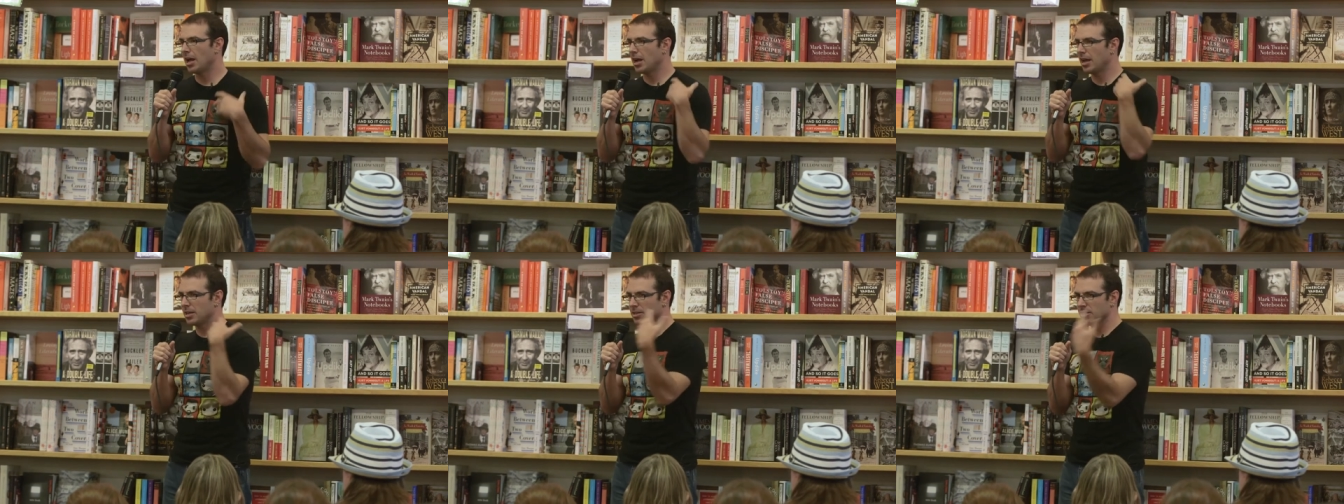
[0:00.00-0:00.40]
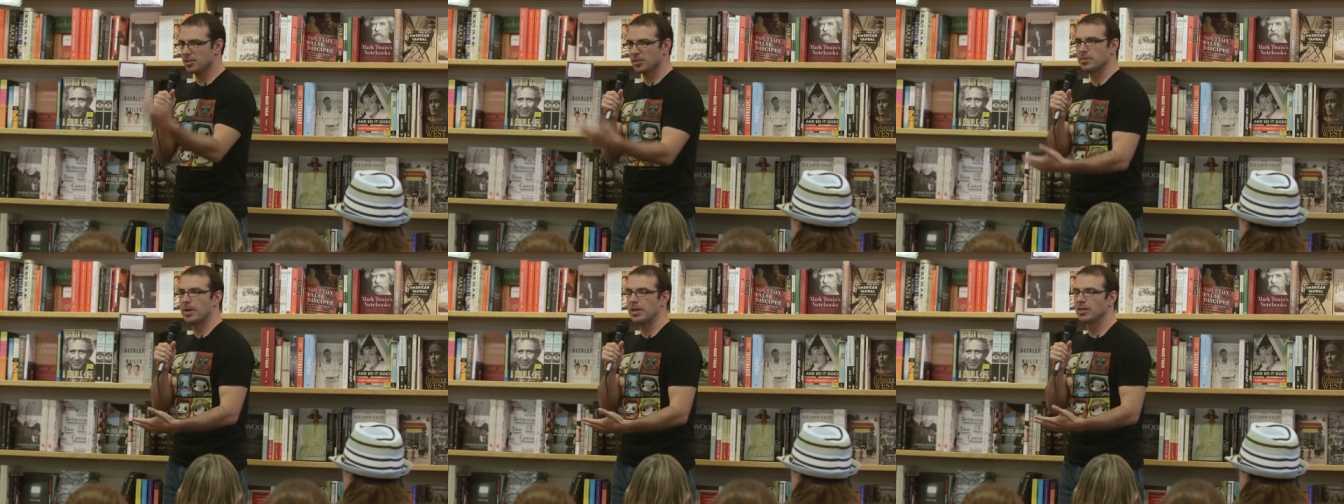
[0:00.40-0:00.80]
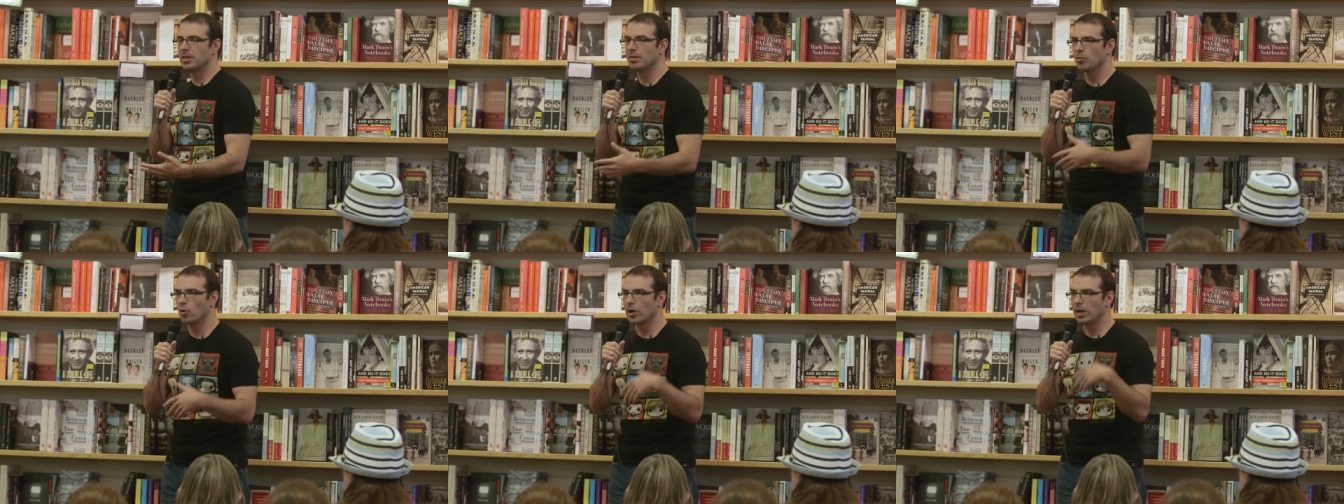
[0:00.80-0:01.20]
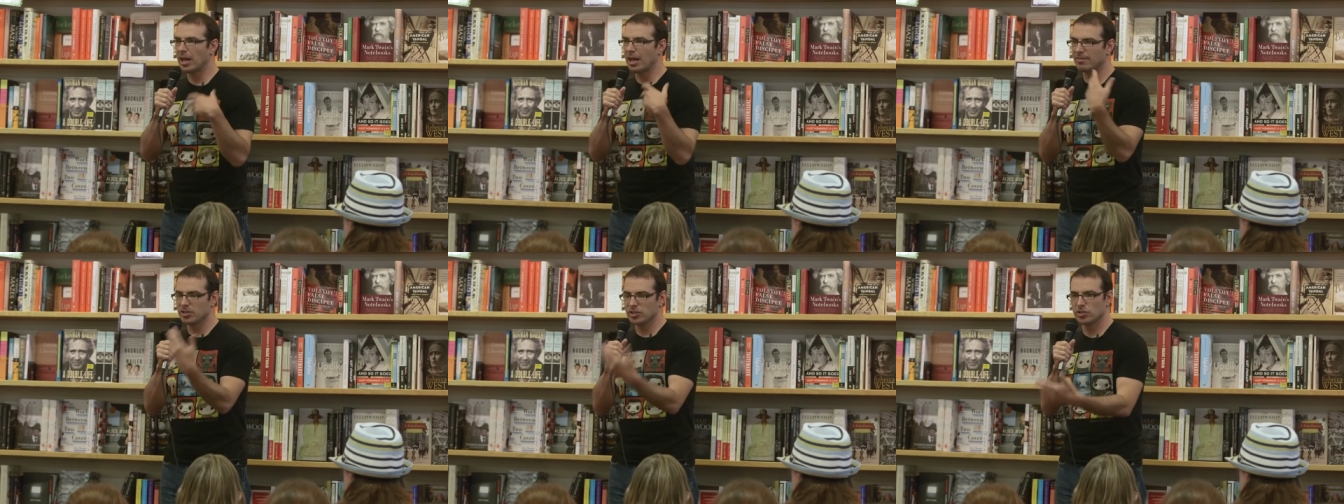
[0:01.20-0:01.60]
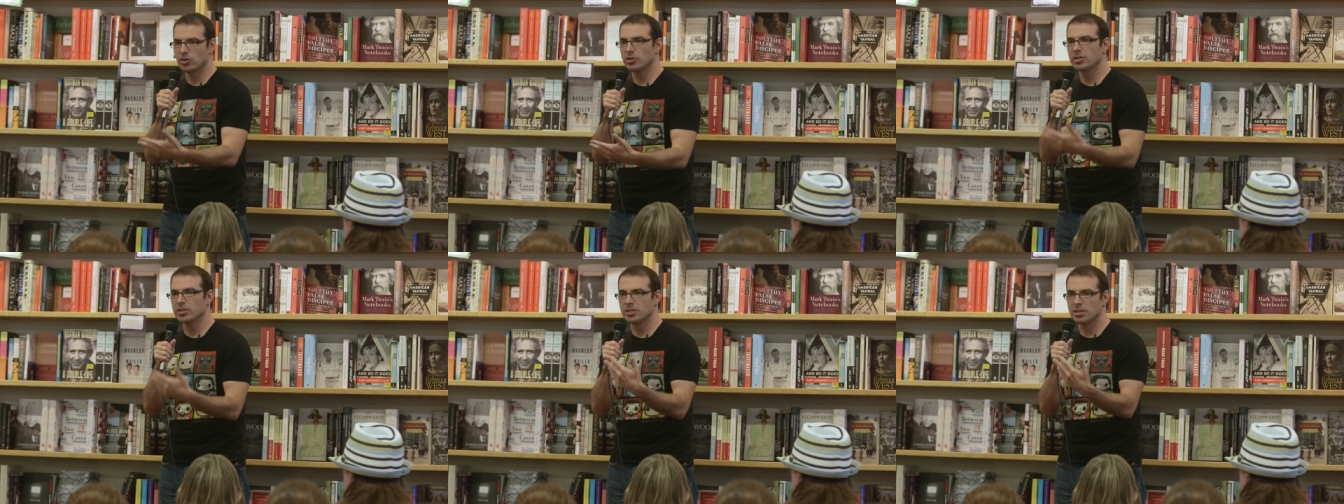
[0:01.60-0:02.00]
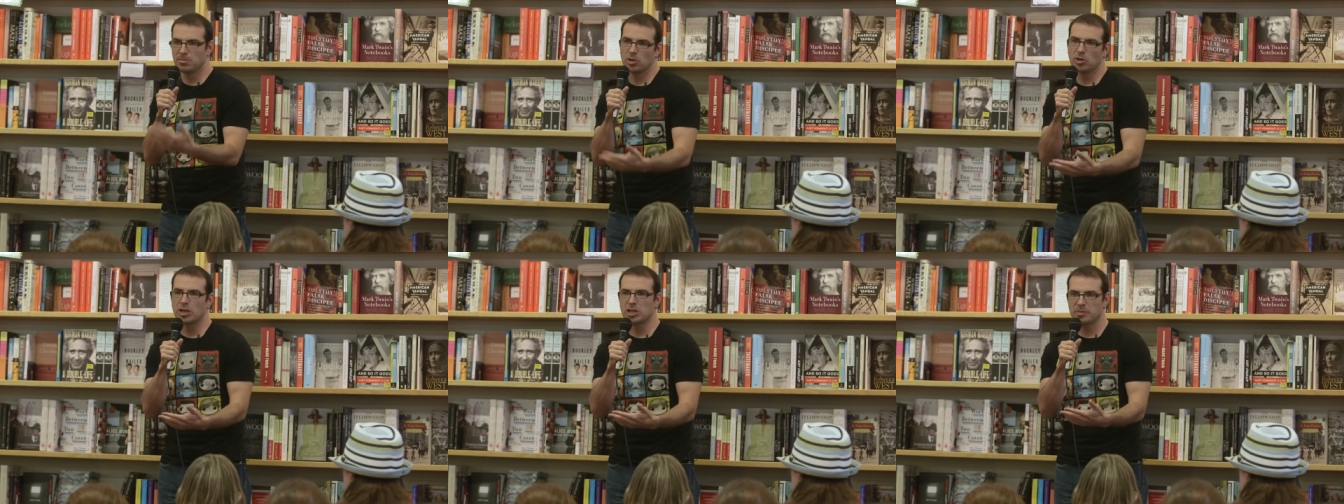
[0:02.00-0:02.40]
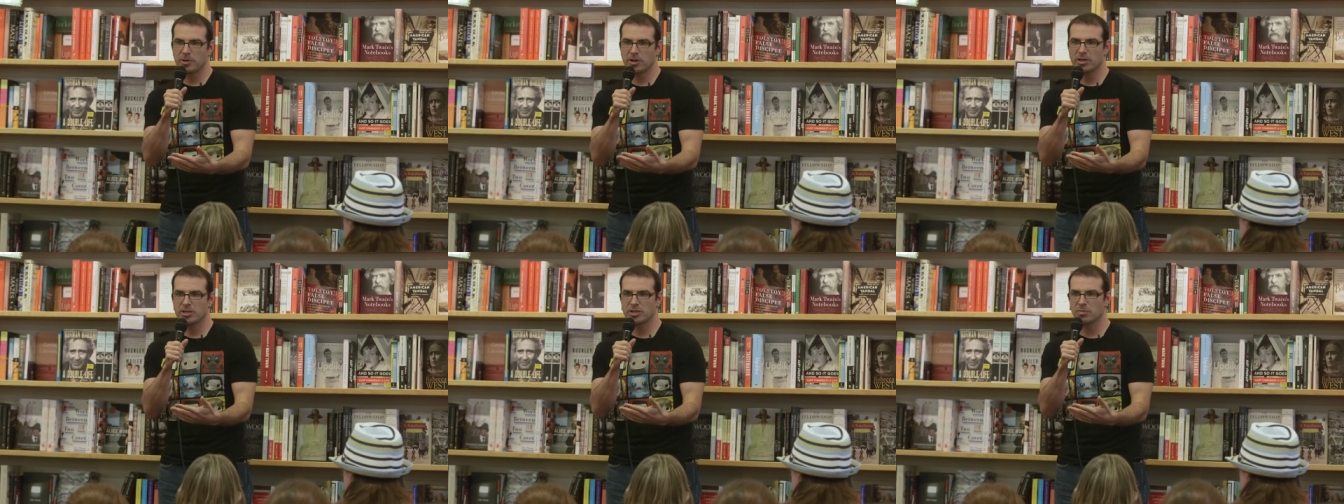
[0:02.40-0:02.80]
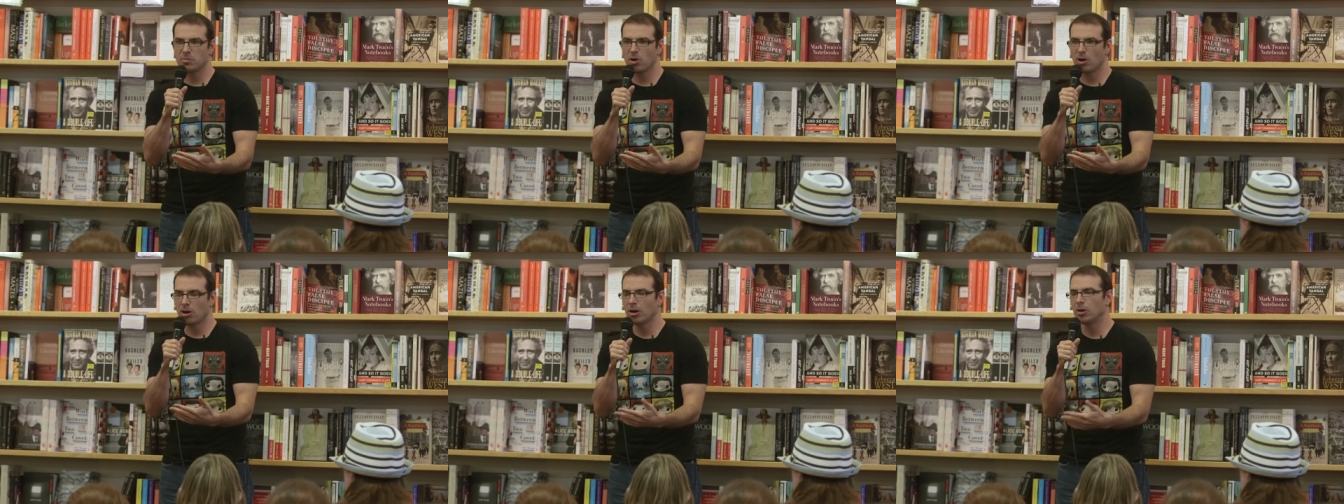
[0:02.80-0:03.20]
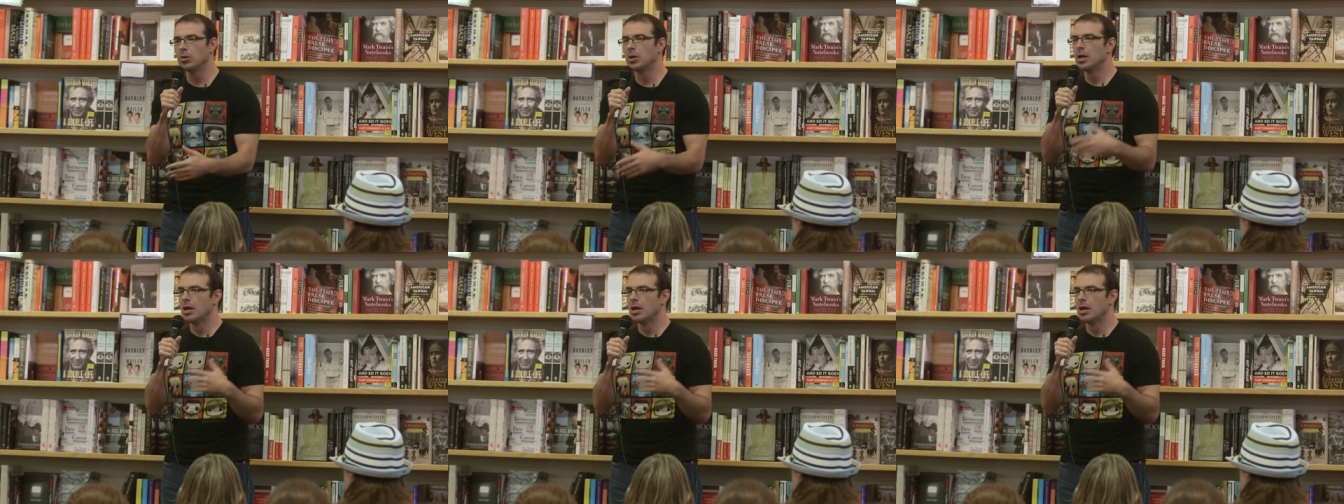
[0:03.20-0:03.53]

I anticipate that I'm going to have a certain similar experience tomorrow.